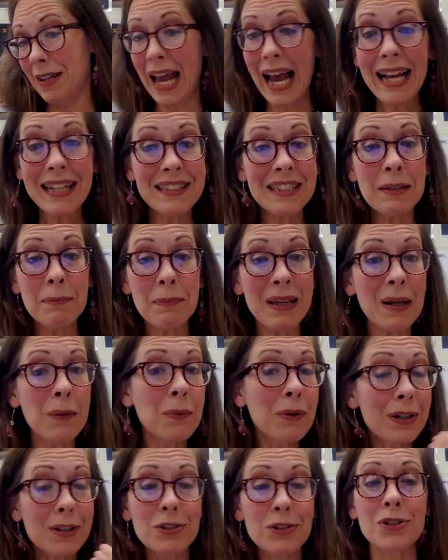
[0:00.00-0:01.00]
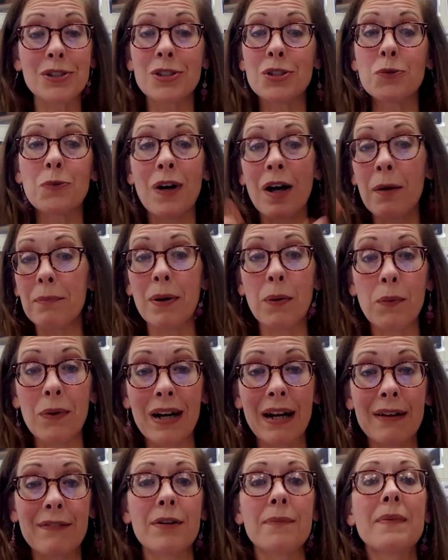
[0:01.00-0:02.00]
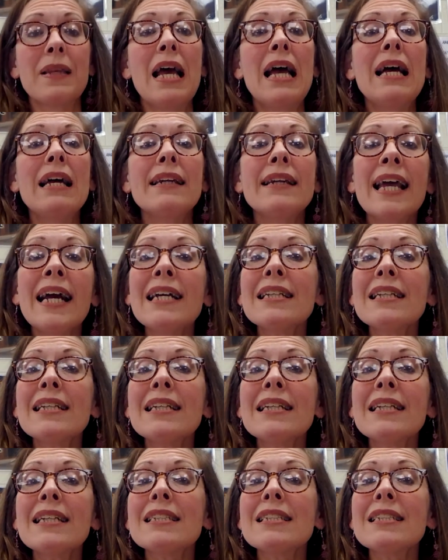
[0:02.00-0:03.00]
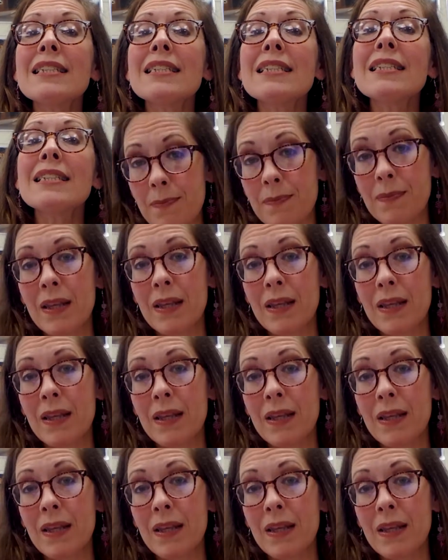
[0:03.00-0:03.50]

SEP works just as well, but whatever. Next, pages.